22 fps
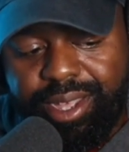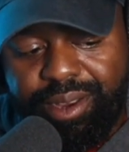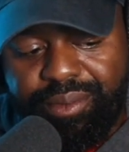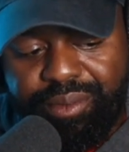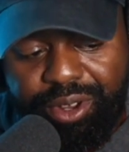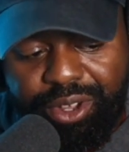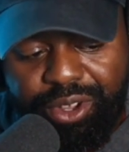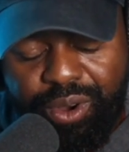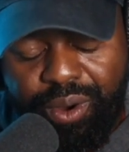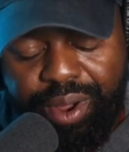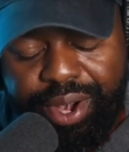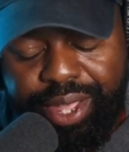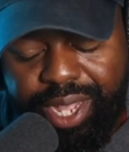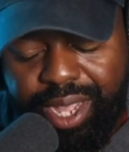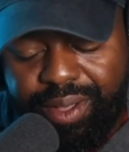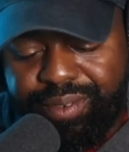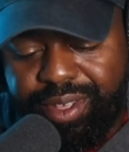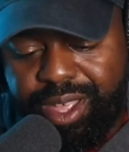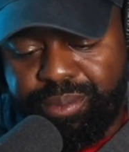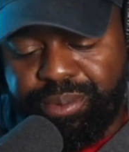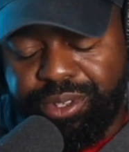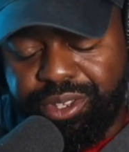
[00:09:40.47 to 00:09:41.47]
recording
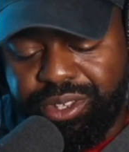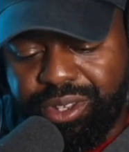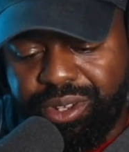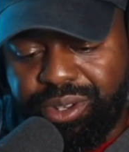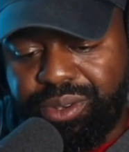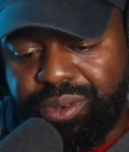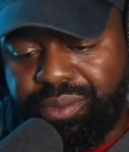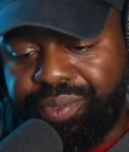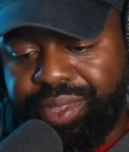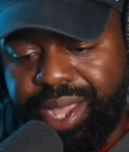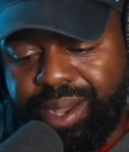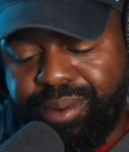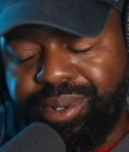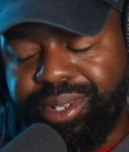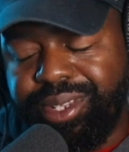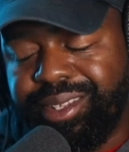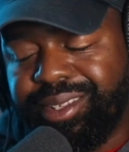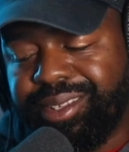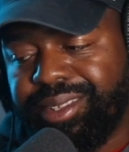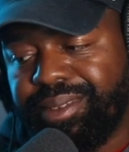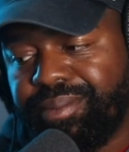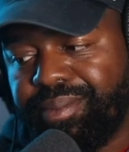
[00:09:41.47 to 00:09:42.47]
of an episode that
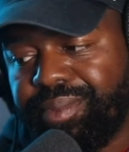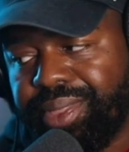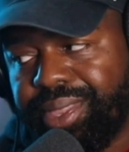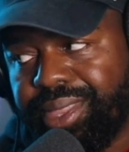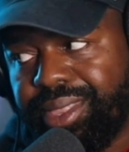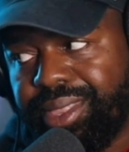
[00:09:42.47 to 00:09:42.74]
was